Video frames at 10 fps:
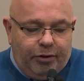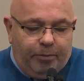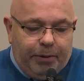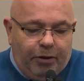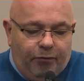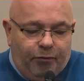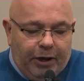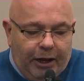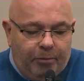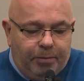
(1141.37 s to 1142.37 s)
appeal for
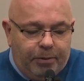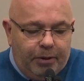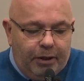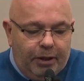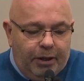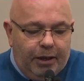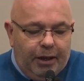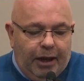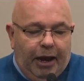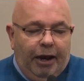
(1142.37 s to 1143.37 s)
help
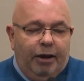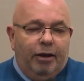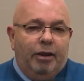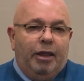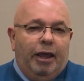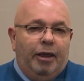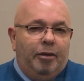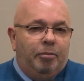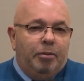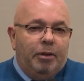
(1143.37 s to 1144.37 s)
and
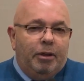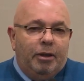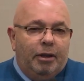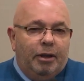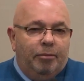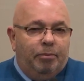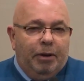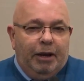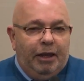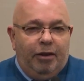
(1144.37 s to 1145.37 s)
they
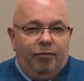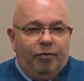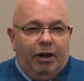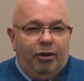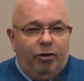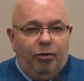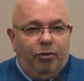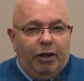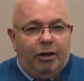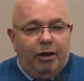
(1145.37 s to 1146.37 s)
believed and knew
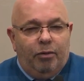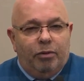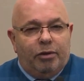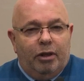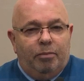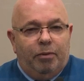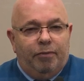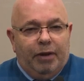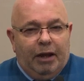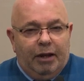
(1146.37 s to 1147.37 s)
that he was going to
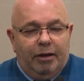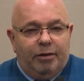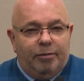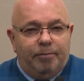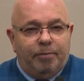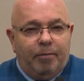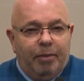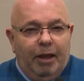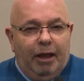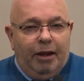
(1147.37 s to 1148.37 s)
provide
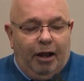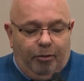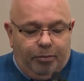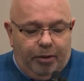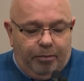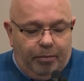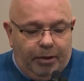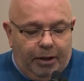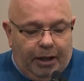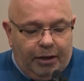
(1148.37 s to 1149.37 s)
and help them
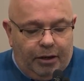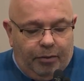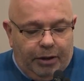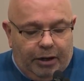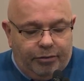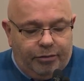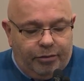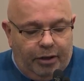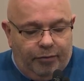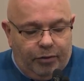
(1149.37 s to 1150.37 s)
like no one else
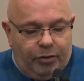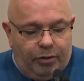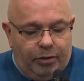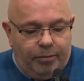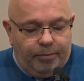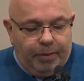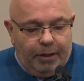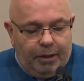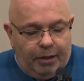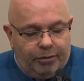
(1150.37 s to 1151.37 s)
ever could.
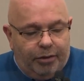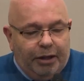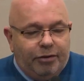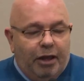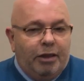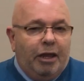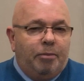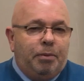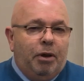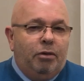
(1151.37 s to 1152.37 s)
So that's how they
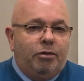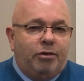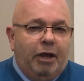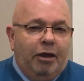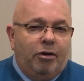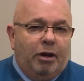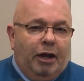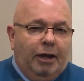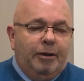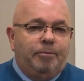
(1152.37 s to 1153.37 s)
approached
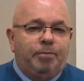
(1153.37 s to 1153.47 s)
Adonai